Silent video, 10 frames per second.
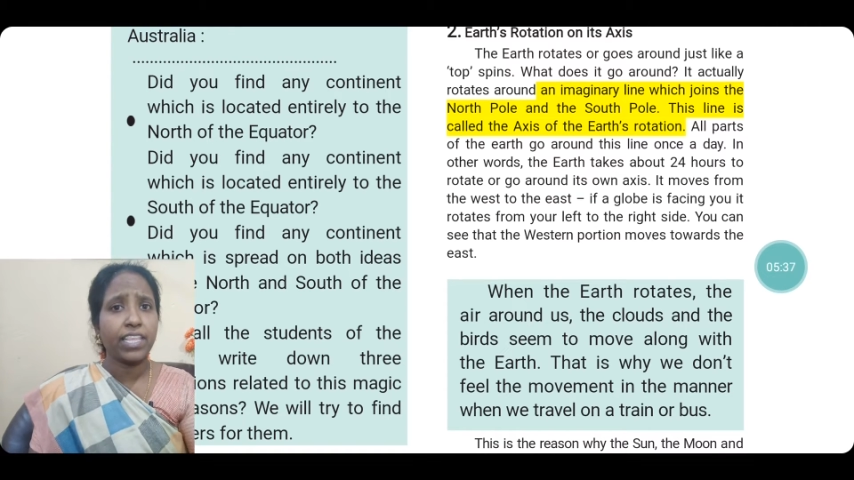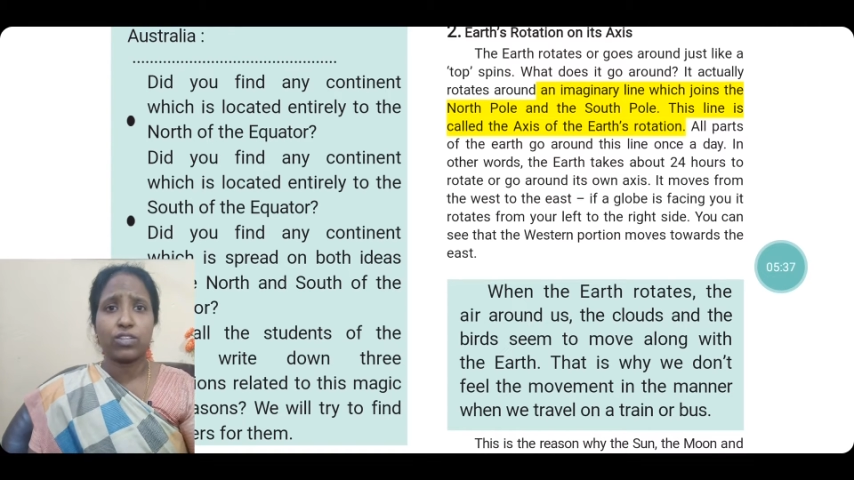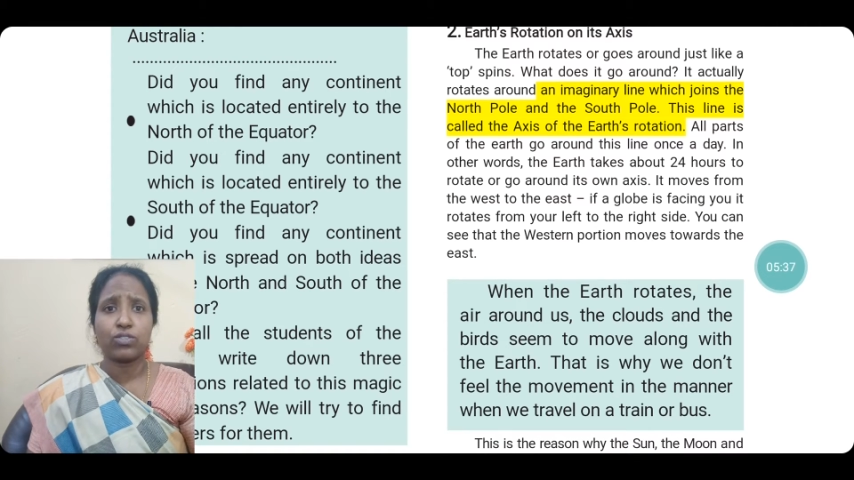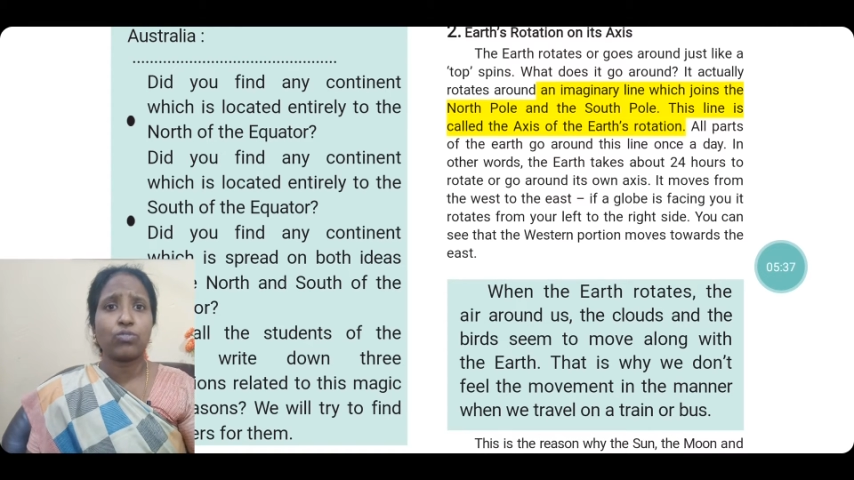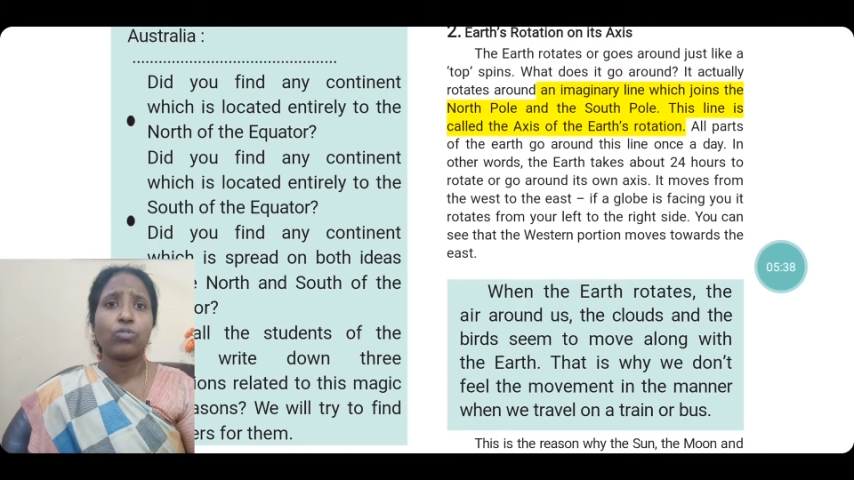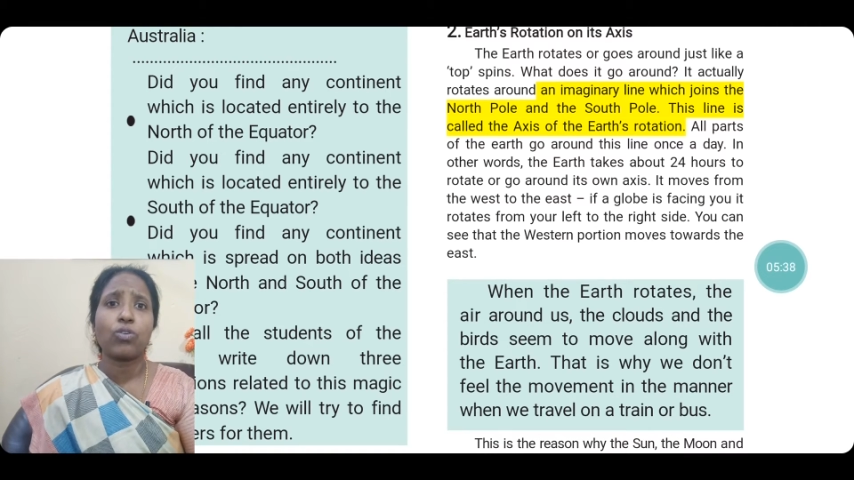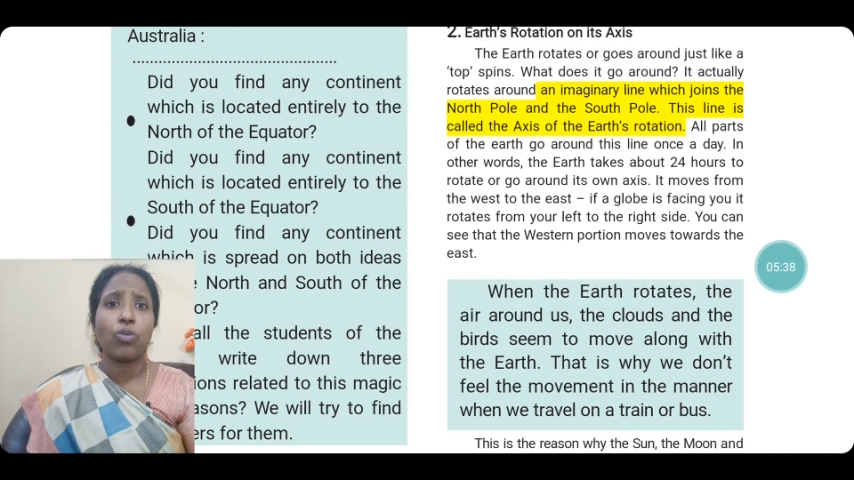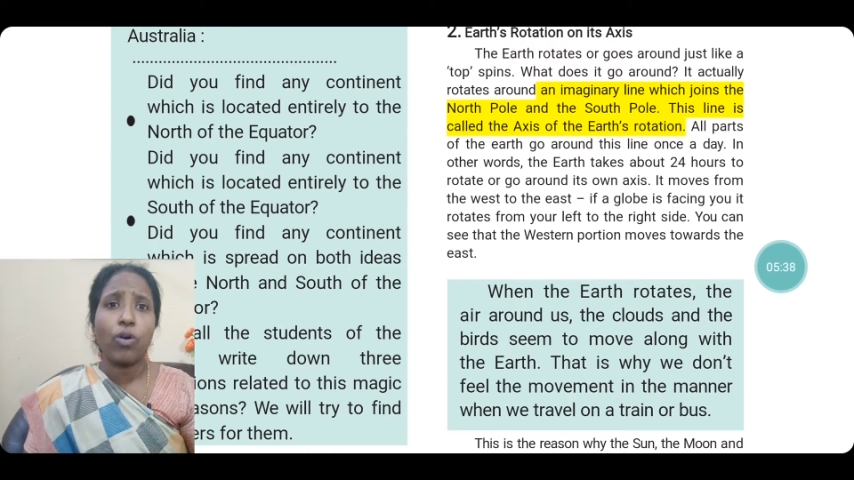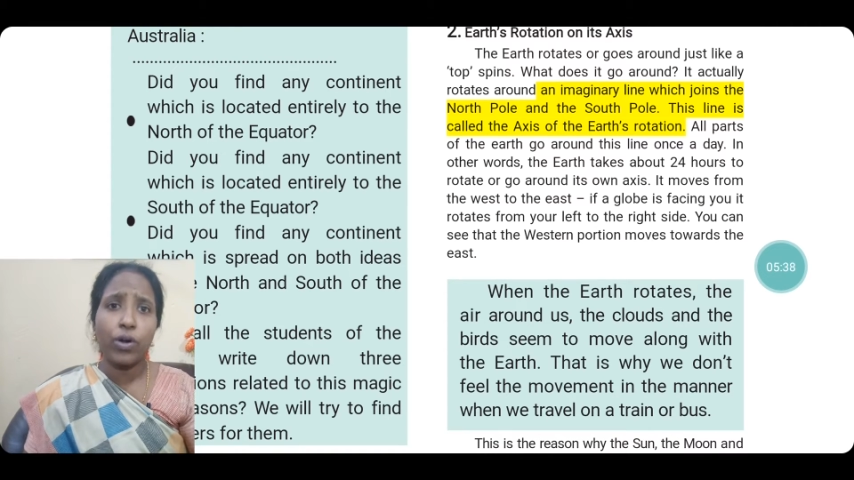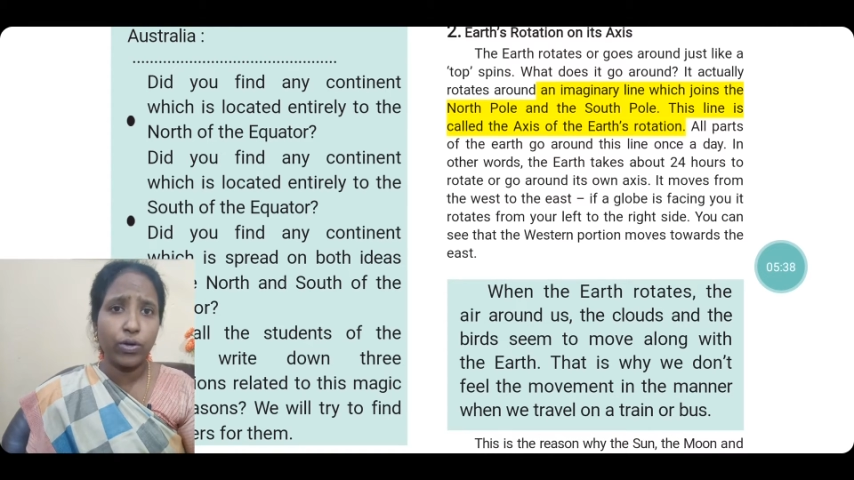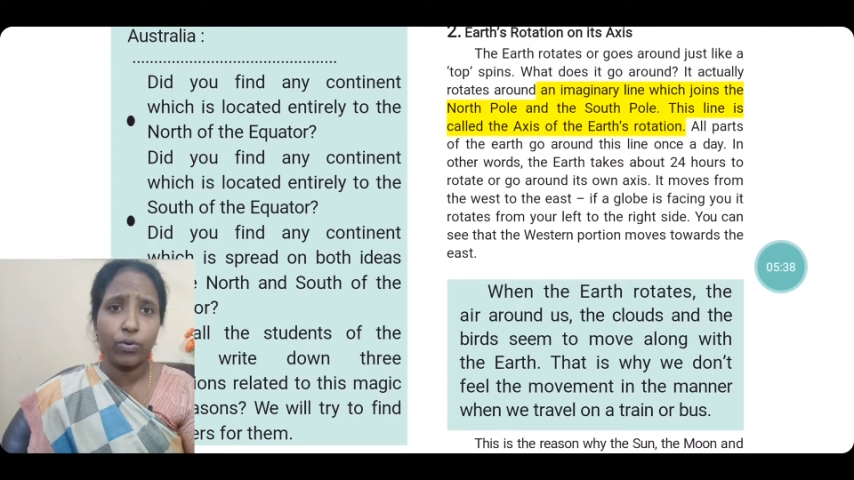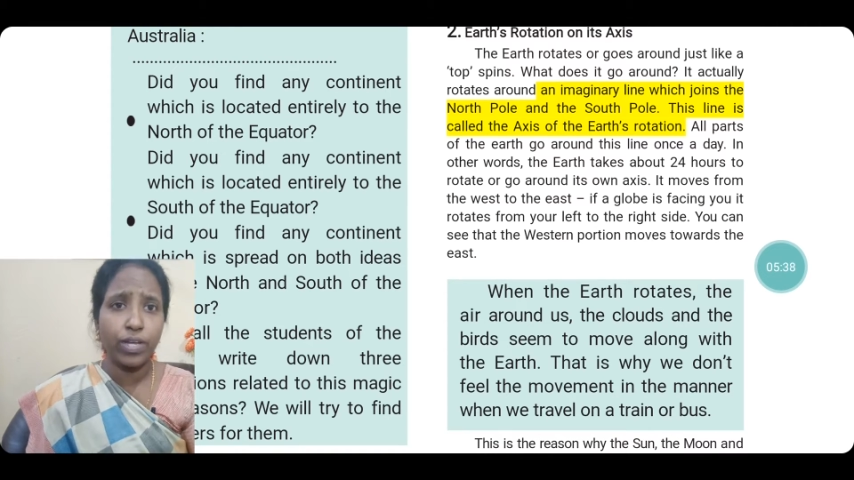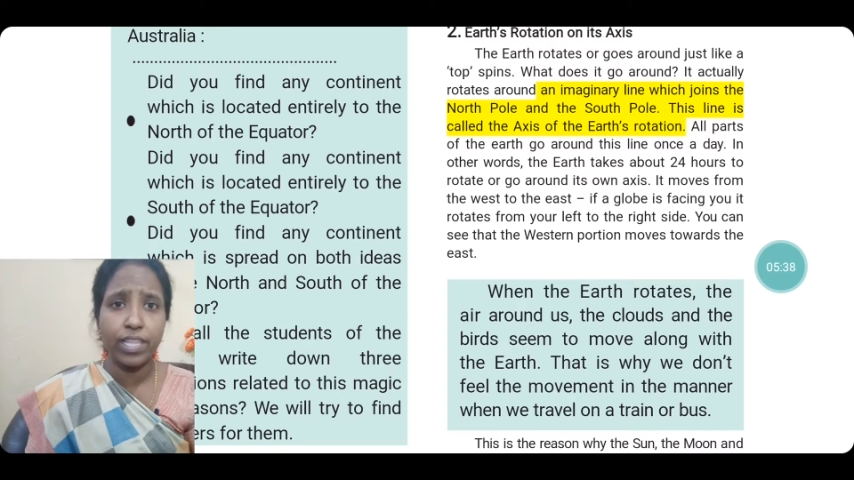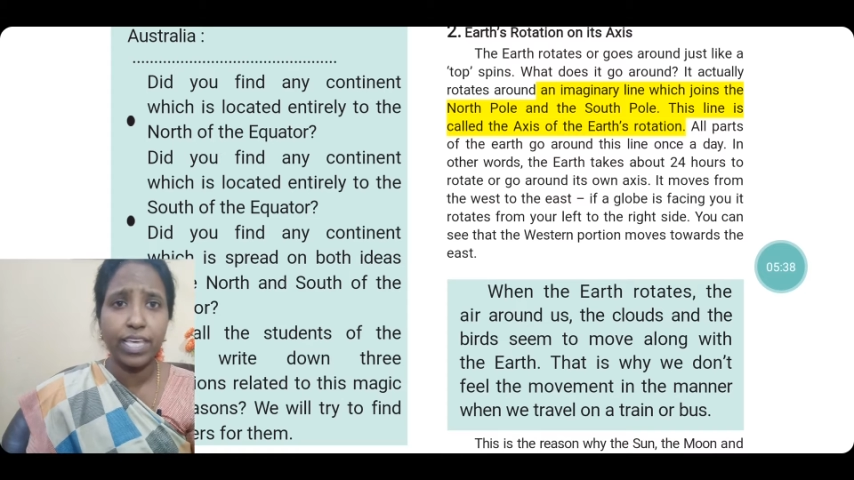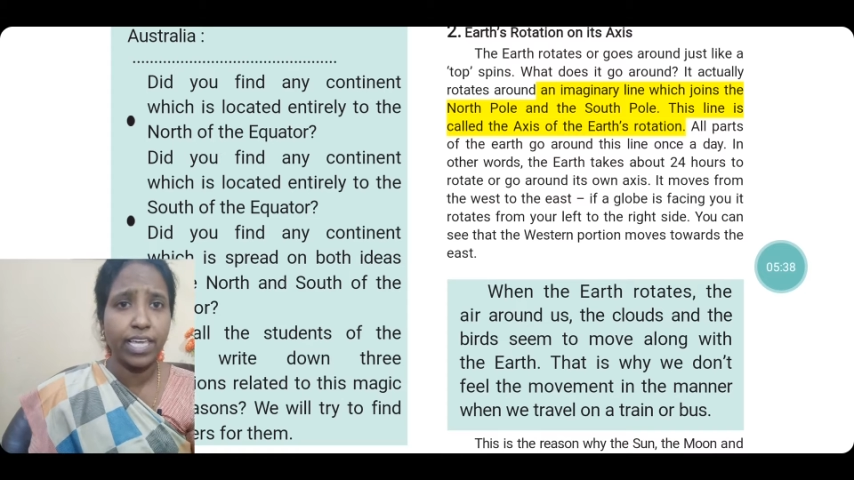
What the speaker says: there is no rod over